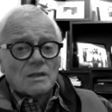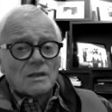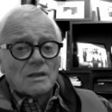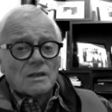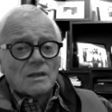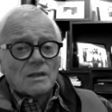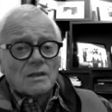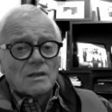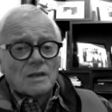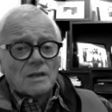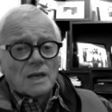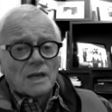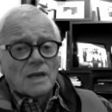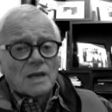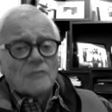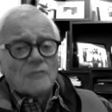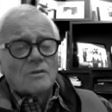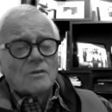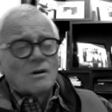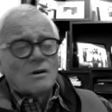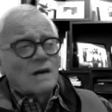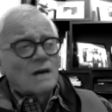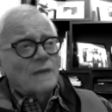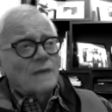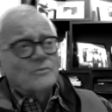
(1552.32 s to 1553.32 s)
Yeah,
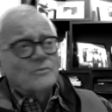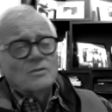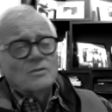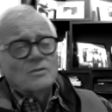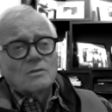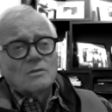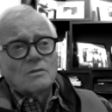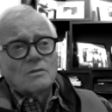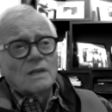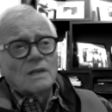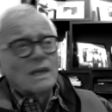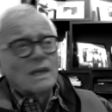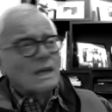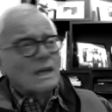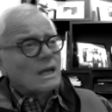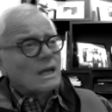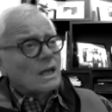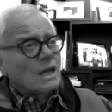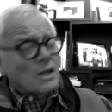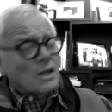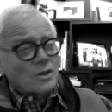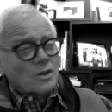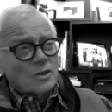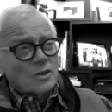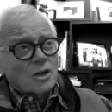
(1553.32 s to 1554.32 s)
no, absolutely
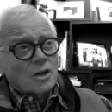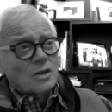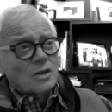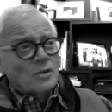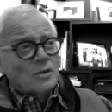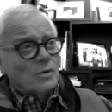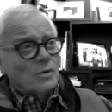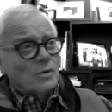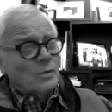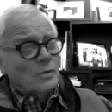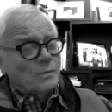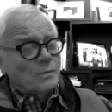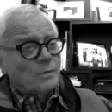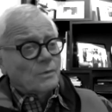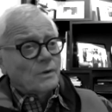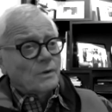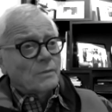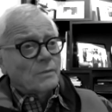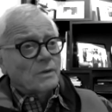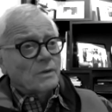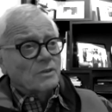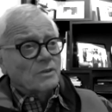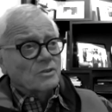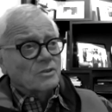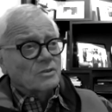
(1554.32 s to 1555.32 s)
you know, you were pretty
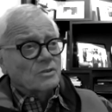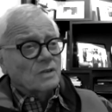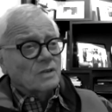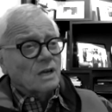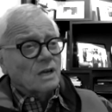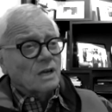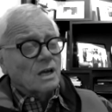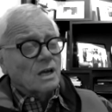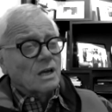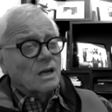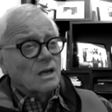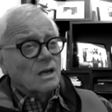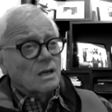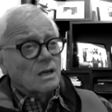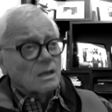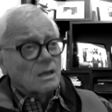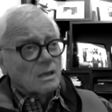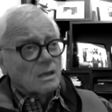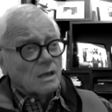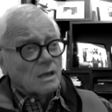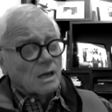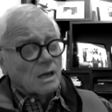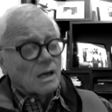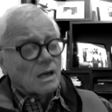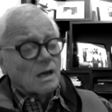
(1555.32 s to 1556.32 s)
much stuck.
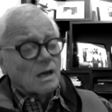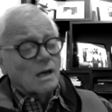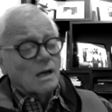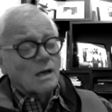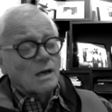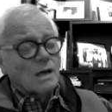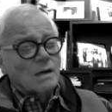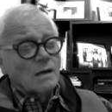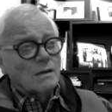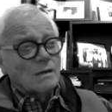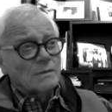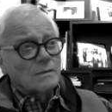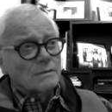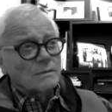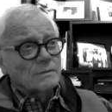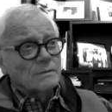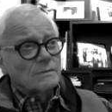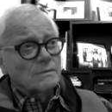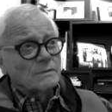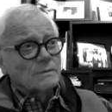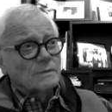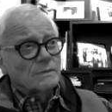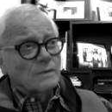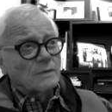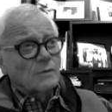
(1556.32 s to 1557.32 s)
Uh,
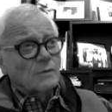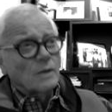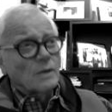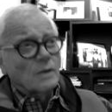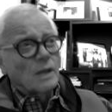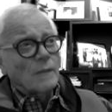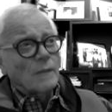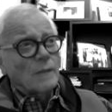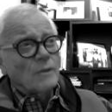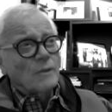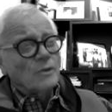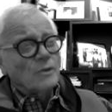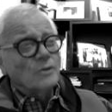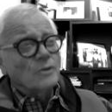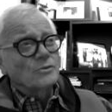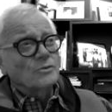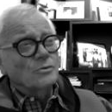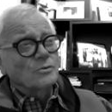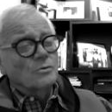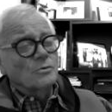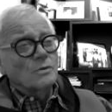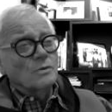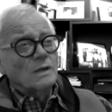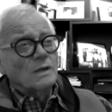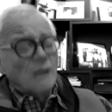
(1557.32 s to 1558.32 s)
well, I mean, you could
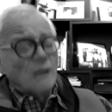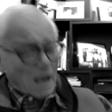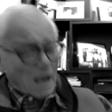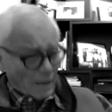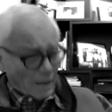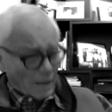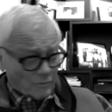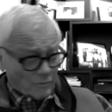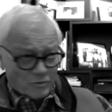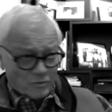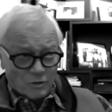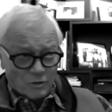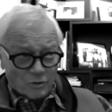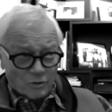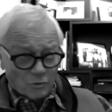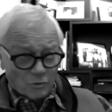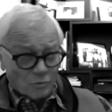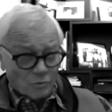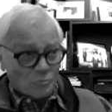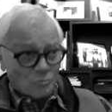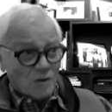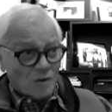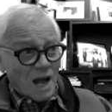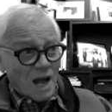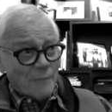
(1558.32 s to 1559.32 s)
do, obviously you could
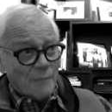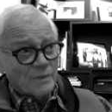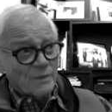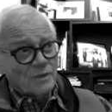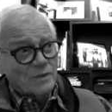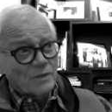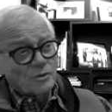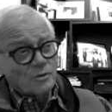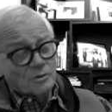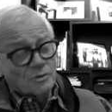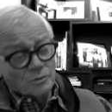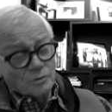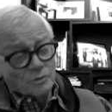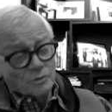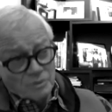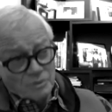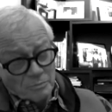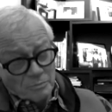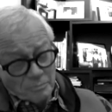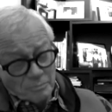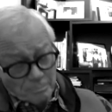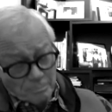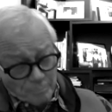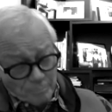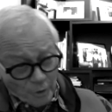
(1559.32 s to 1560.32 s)
do cropping, you could do
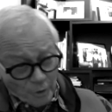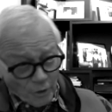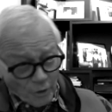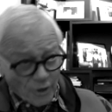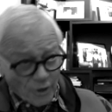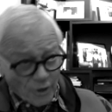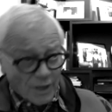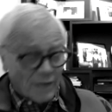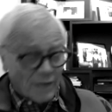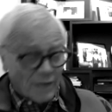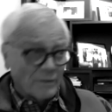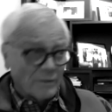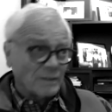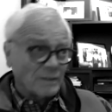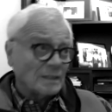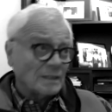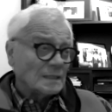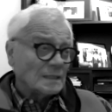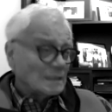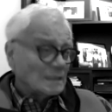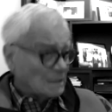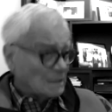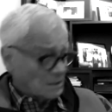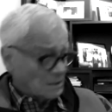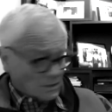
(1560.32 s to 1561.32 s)
some burning and,
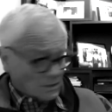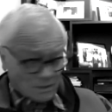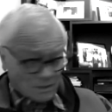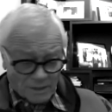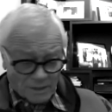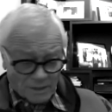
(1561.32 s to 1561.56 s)
you